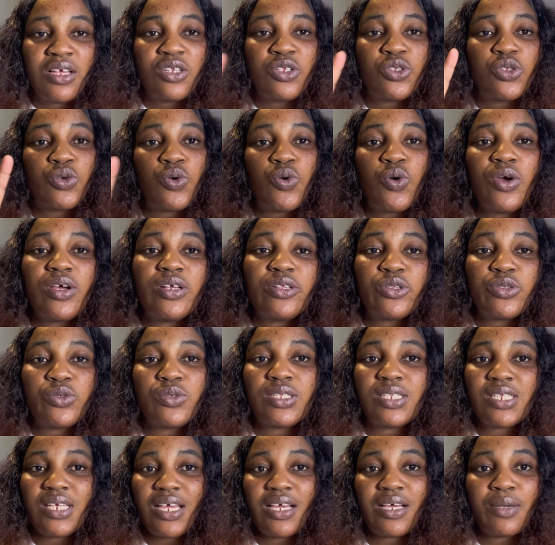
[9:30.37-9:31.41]
to go into
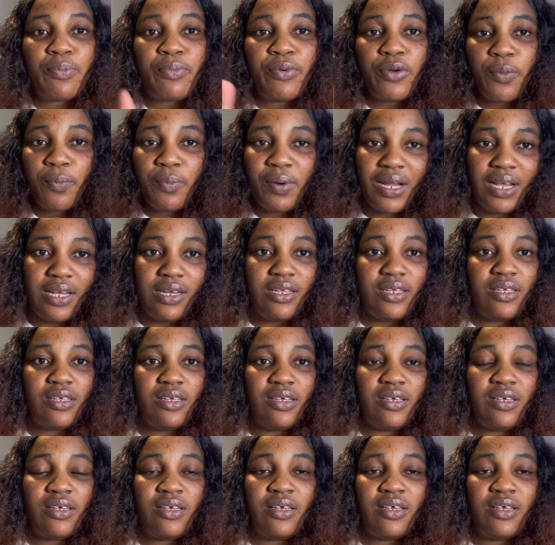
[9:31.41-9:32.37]
tech properly.